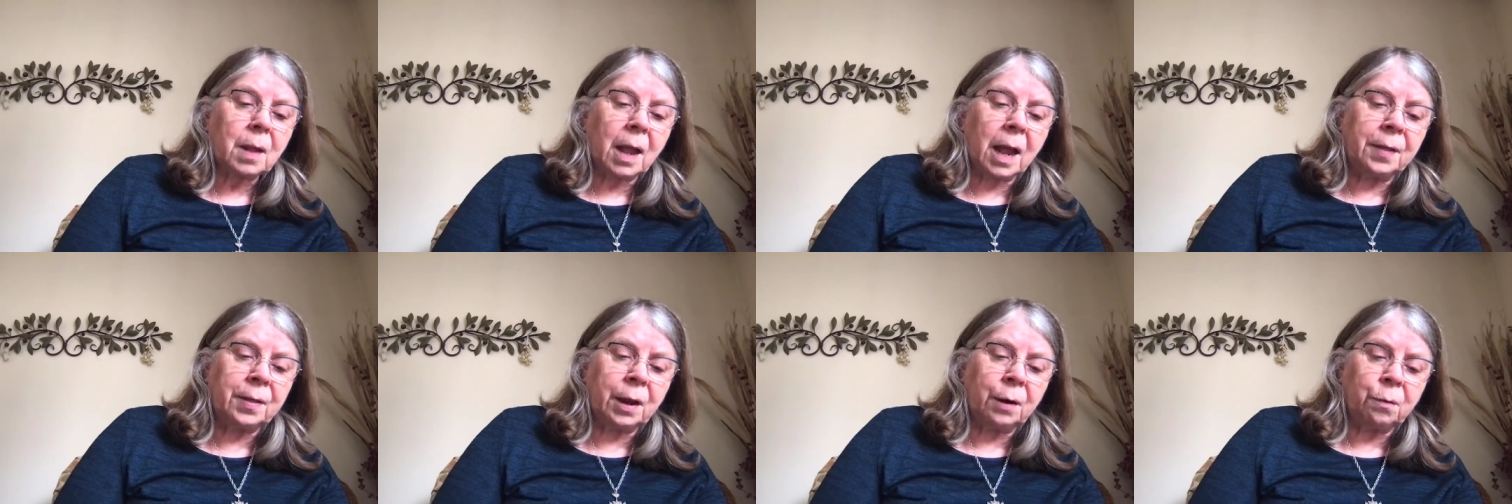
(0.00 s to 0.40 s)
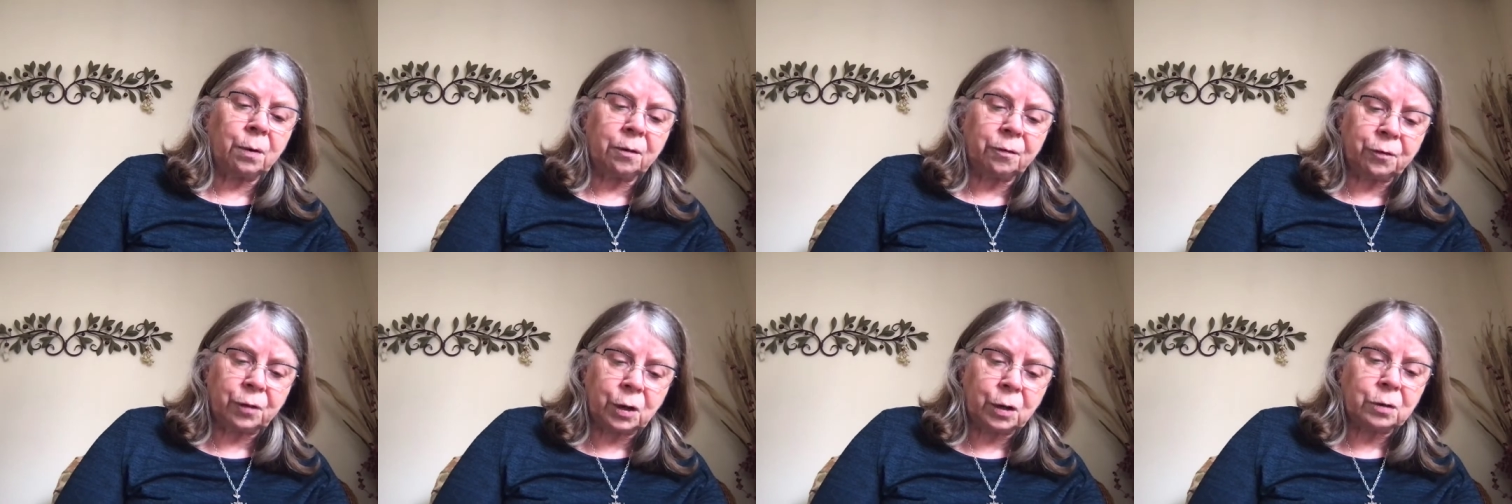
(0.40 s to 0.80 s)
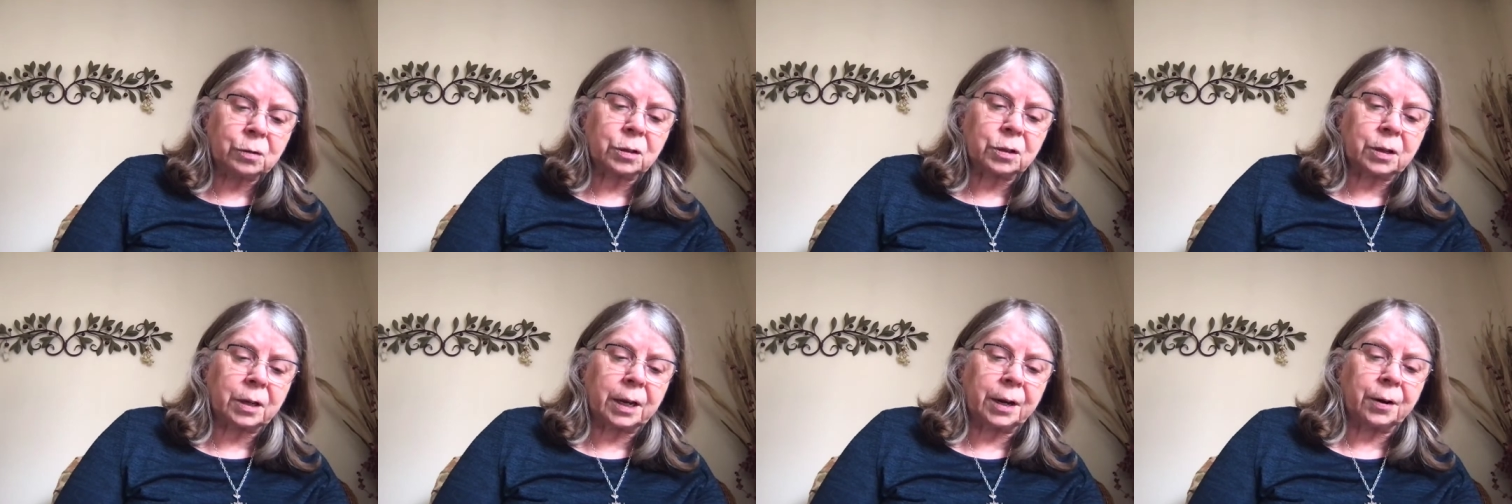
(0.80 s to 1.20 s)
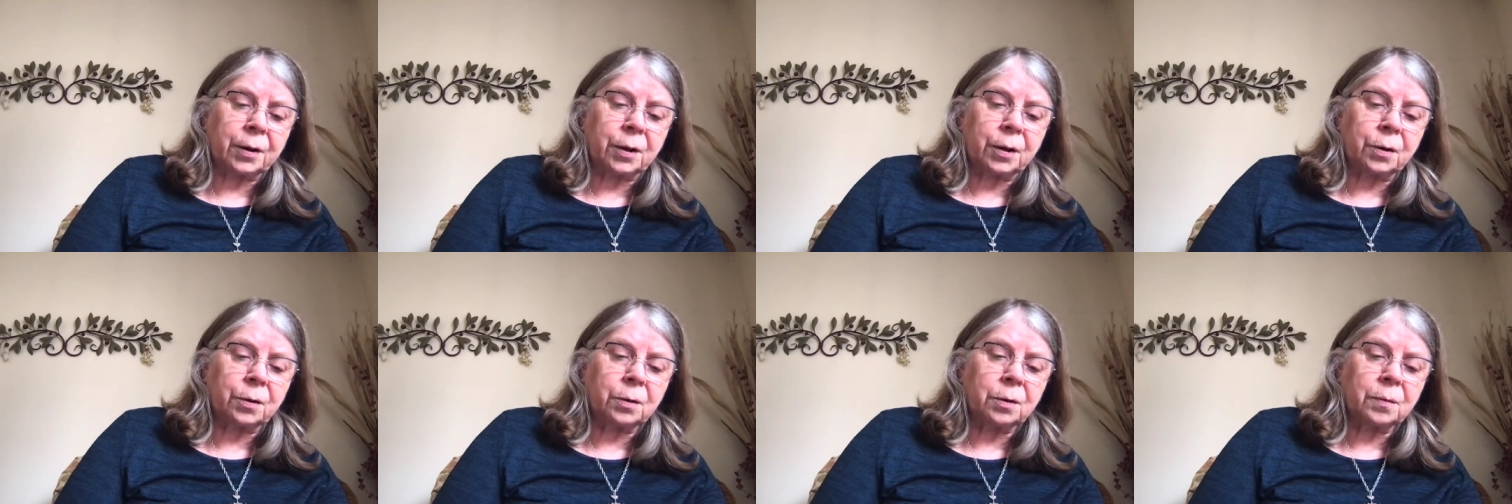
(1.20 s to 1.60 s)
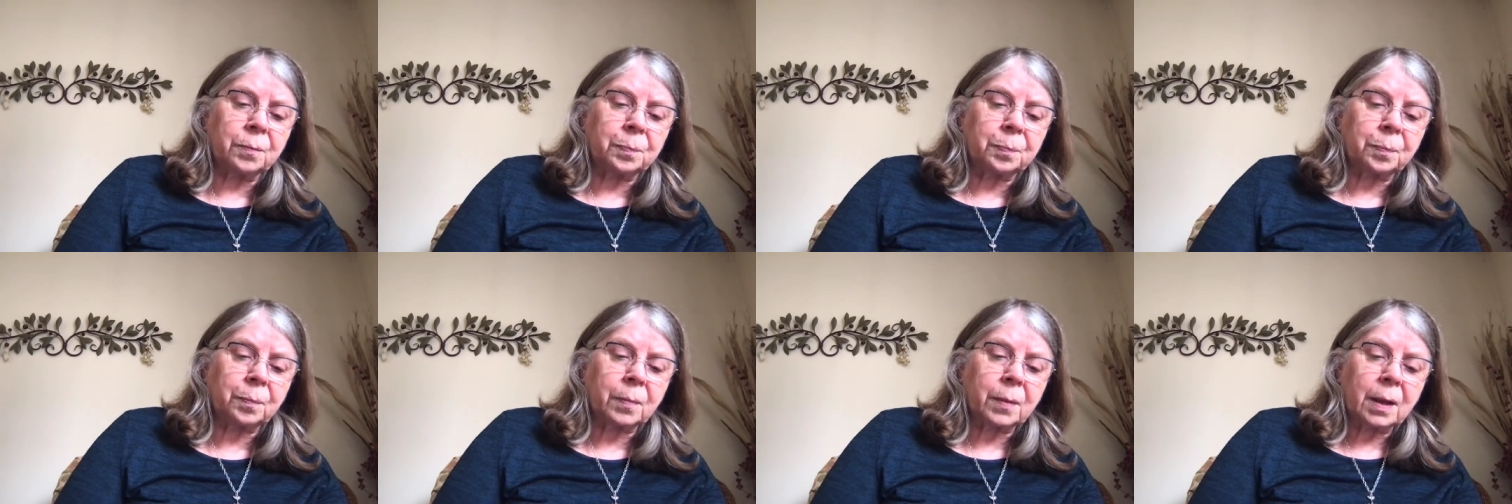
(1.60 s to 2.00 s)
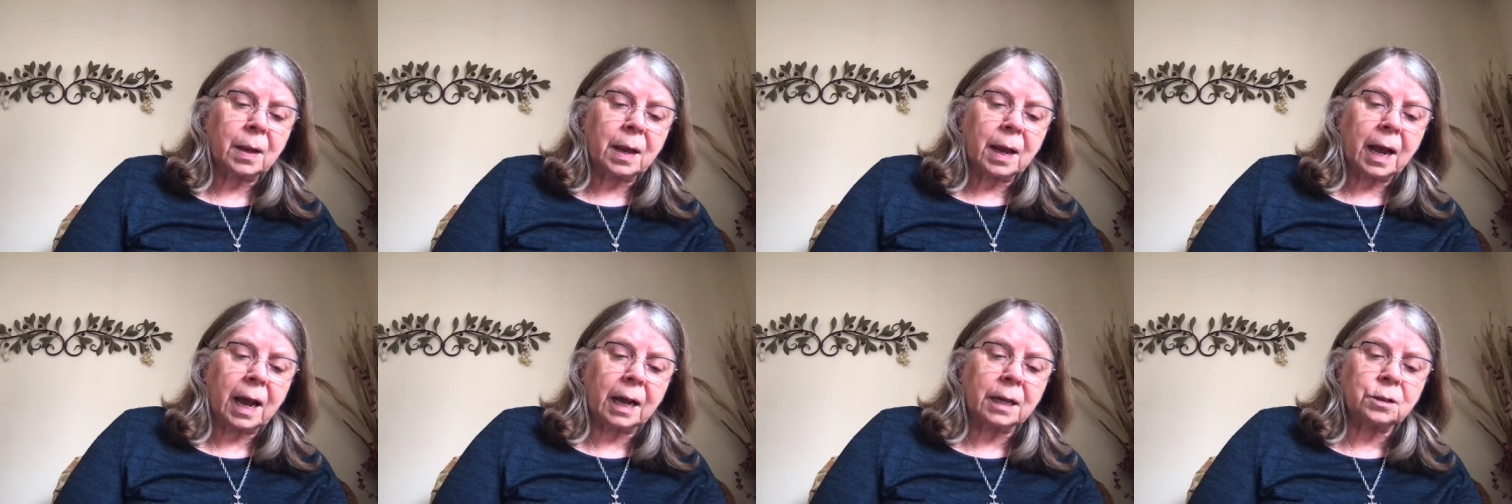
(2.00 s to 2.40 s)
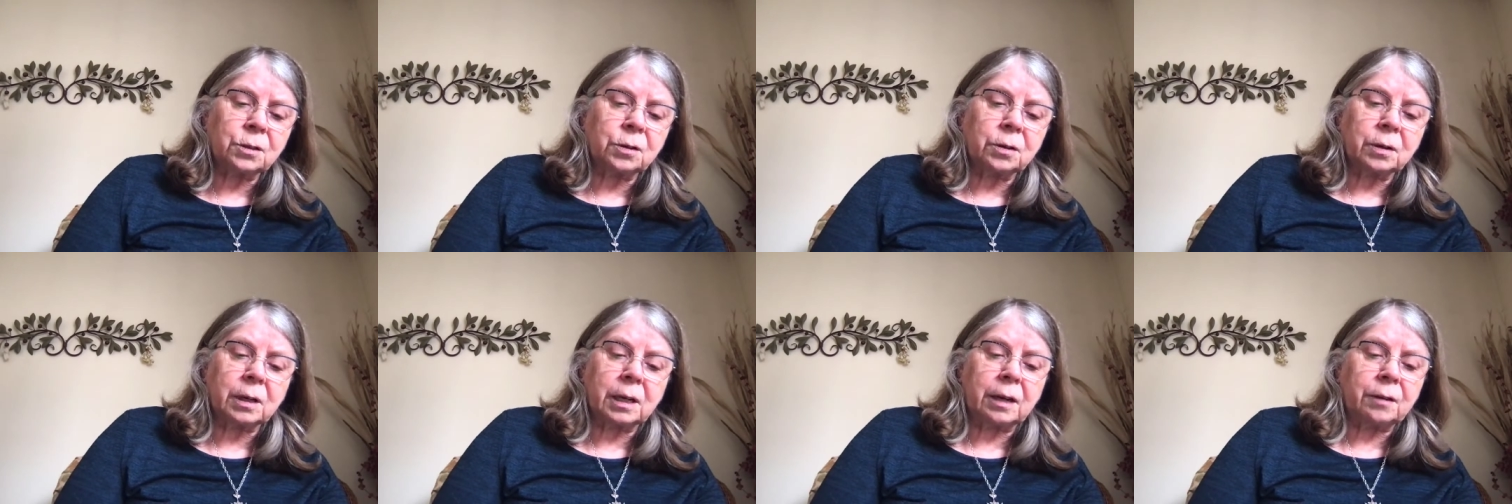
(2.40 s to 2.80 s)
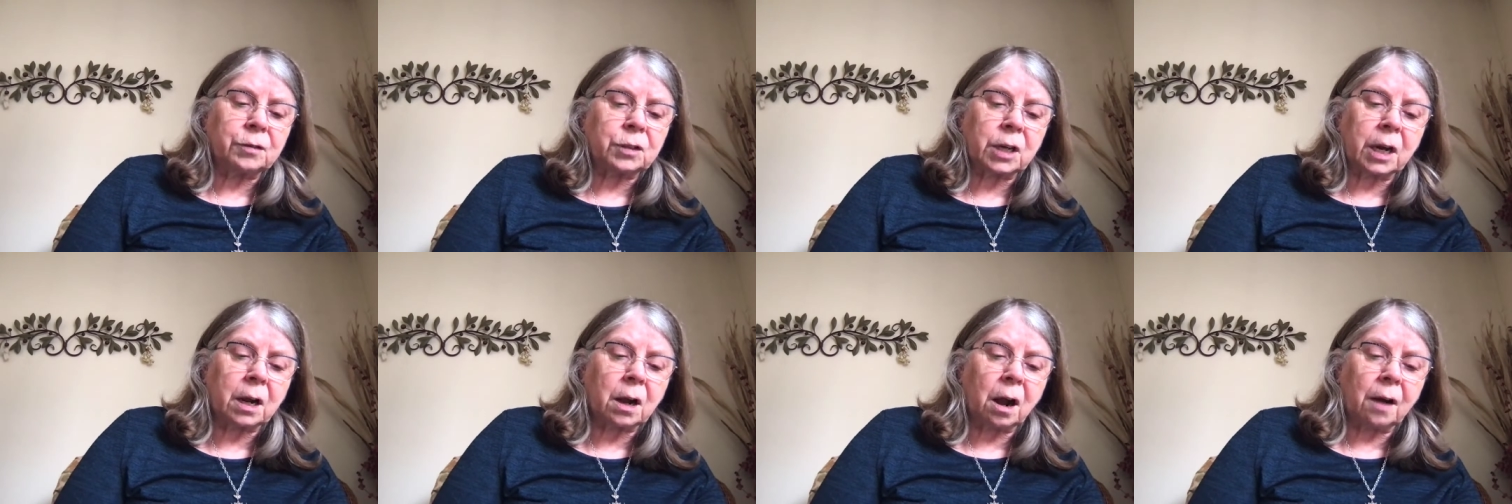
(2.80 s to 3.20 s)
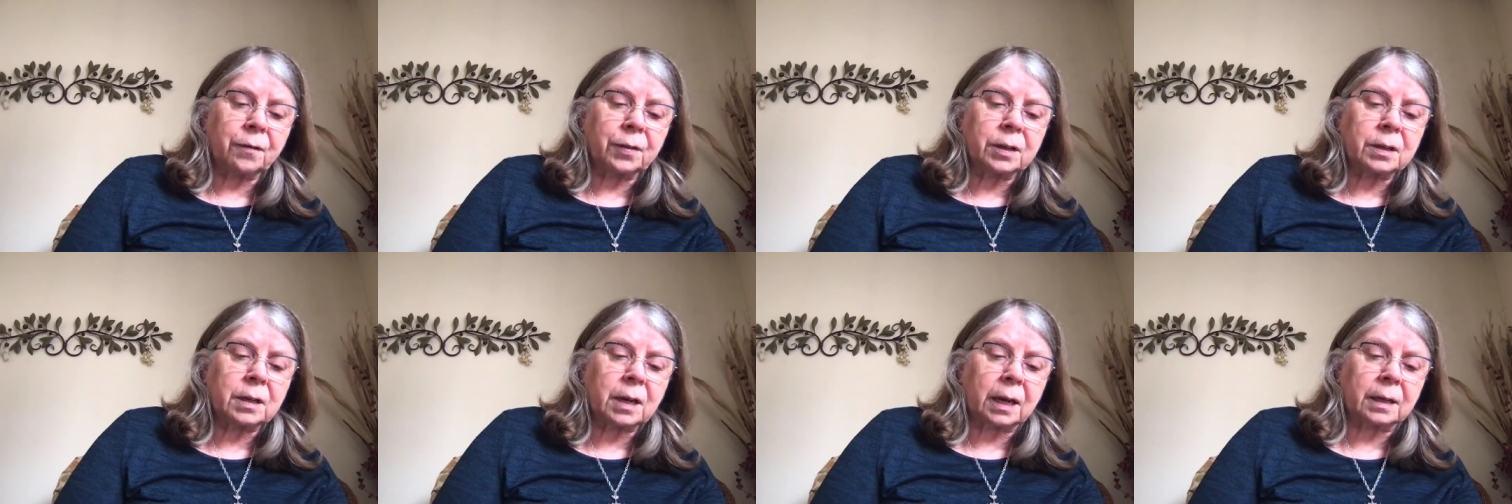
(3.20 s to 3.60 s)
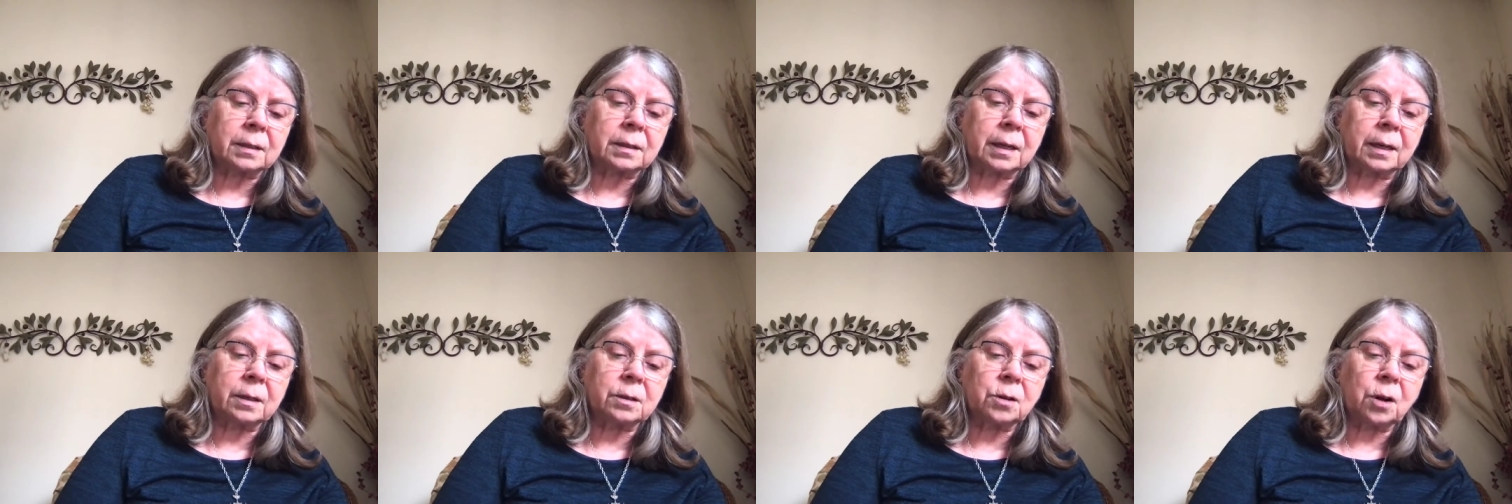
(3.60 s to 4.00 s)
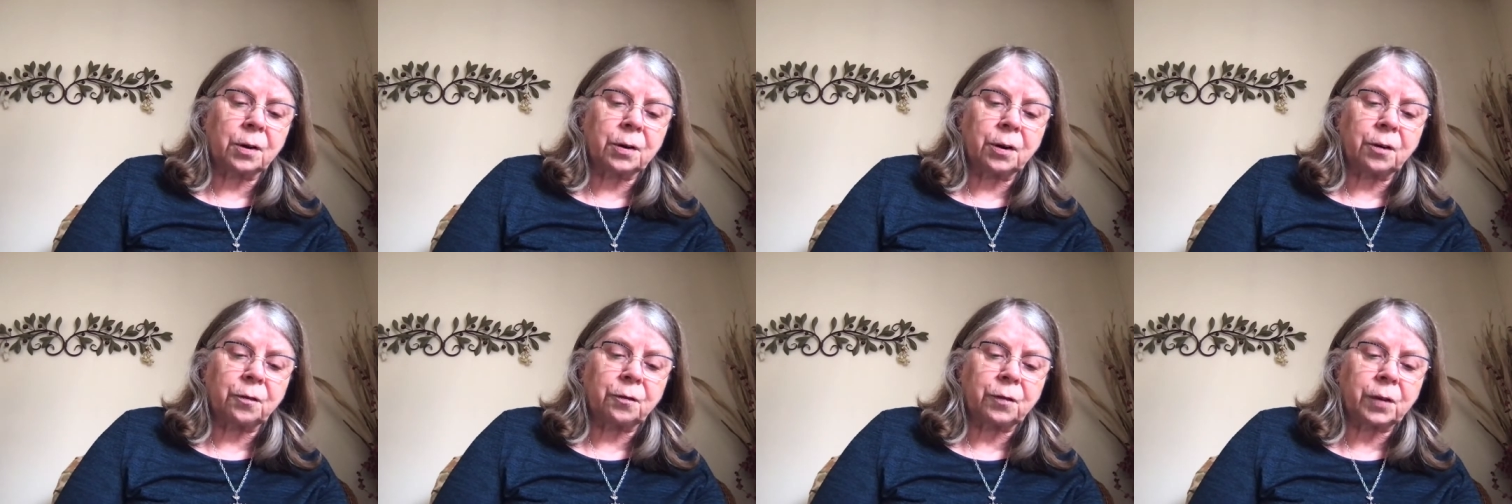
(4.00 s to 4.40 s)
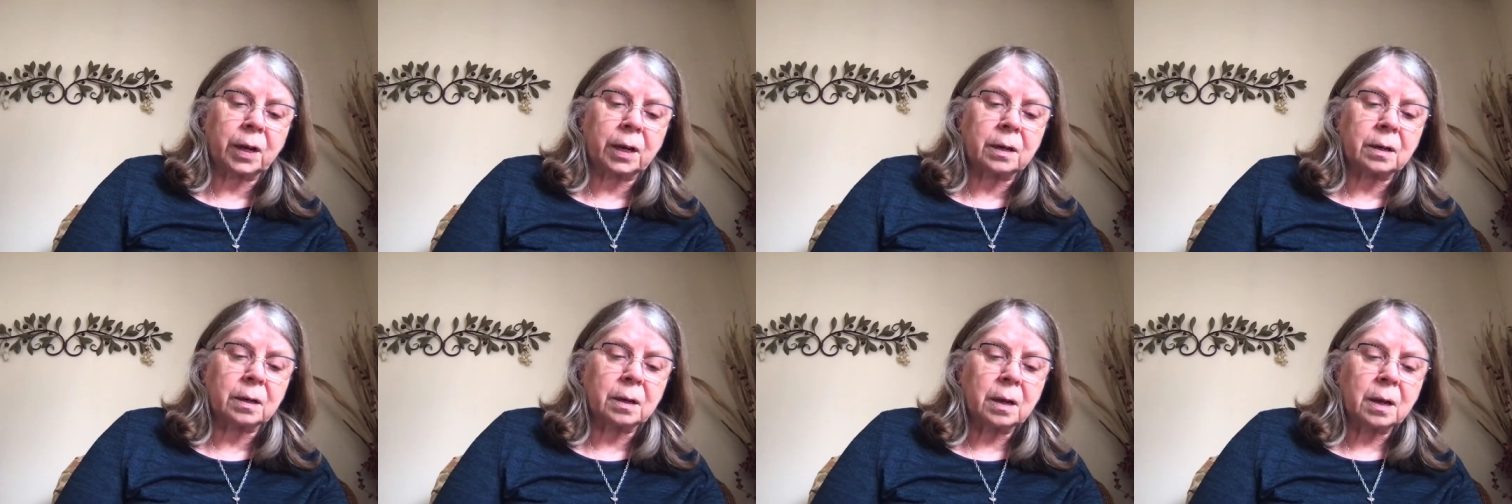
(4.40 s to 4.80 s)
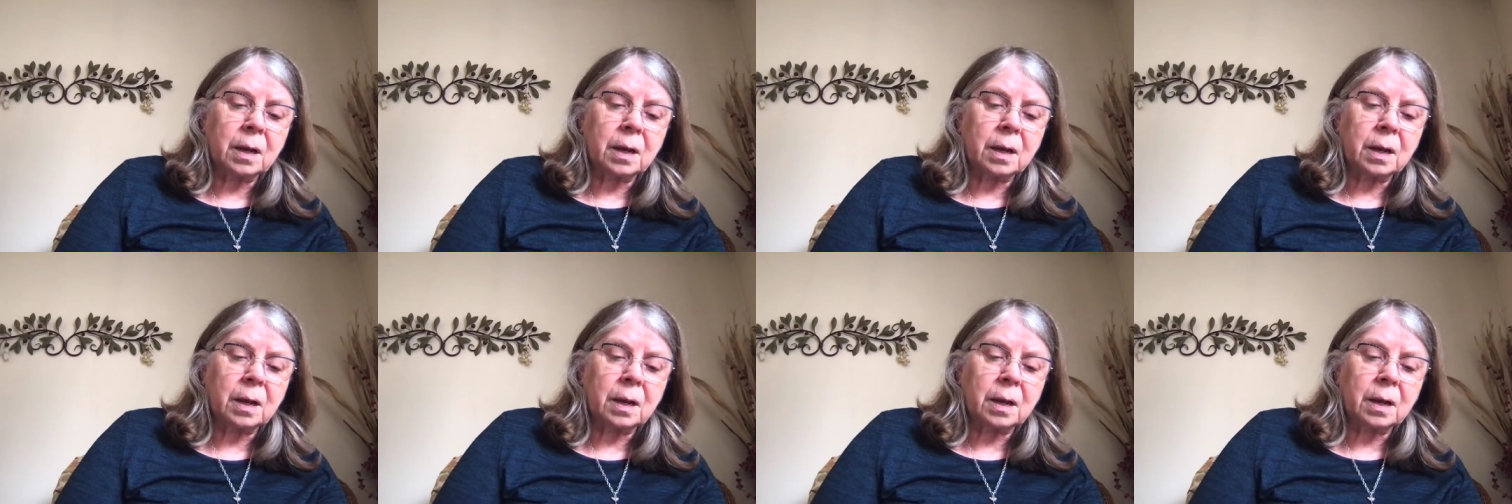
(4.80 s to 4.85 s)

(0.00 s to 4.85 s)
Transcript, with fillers: and they refuse to hear you, as you leave, shake off the dust that is on your feet